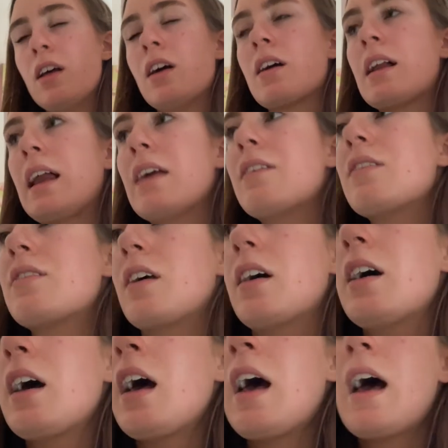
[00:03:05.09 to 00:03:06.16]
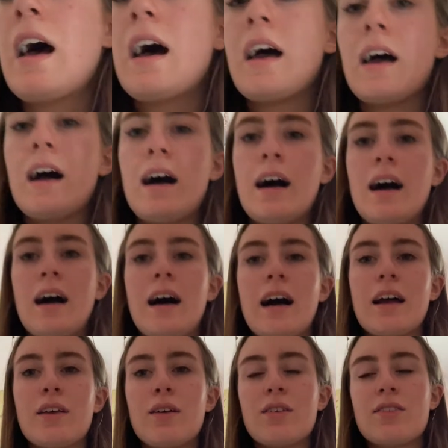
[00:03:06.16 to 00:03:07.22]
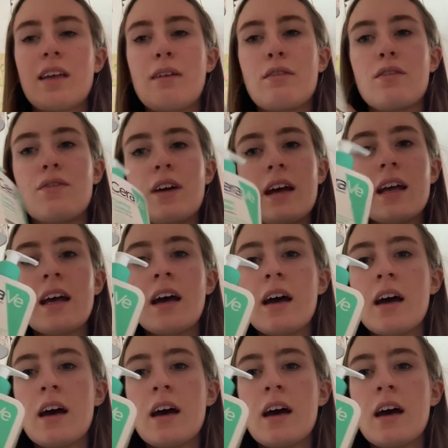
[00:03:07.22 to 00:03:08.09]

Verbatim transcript: cleanser, I use CeraVe.